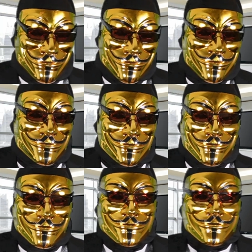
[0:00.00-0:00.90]
a month.
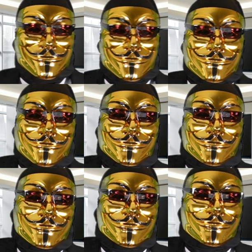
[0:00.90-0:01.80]
Well,
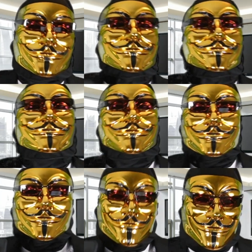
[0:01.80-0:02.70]
here's the
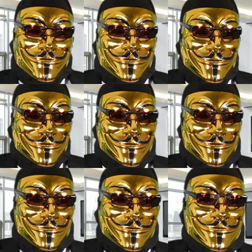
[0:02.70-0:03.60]
hard, honest truth.
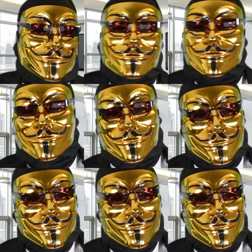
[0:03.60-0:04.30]
That's fine.